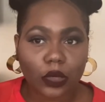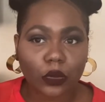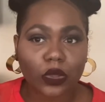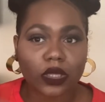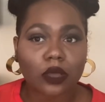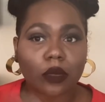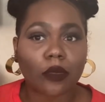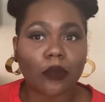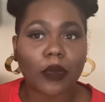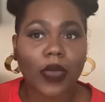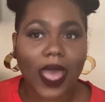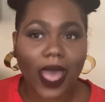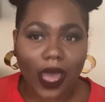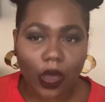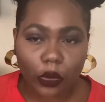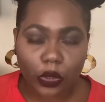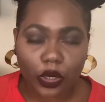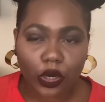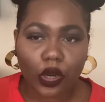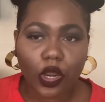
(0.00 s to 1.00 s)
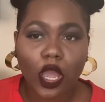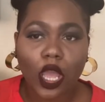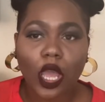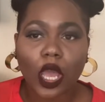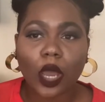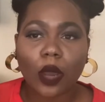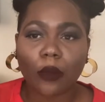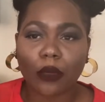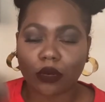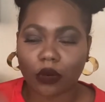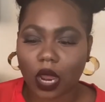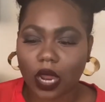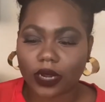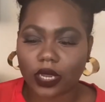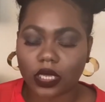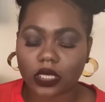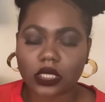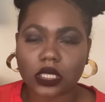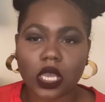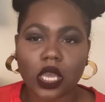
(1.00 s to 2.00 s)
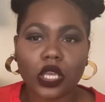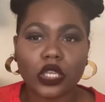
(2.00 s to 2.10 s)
with powder products.